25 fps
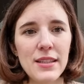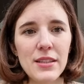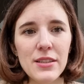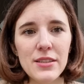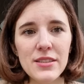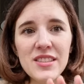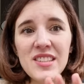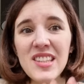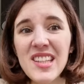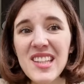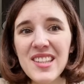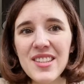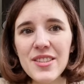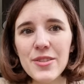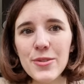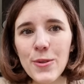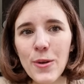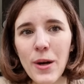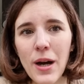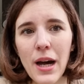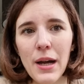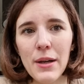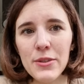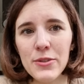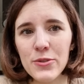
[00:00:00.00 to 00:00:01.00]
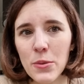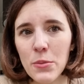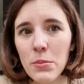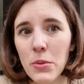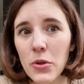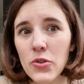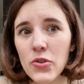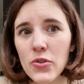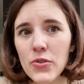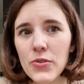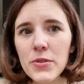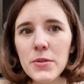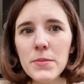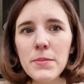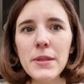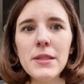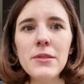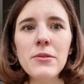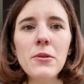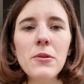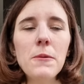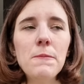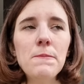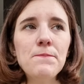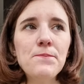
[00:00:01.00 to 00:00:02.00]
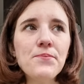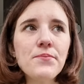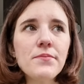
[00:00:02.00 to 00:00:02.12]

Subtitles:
stick so much on the metal,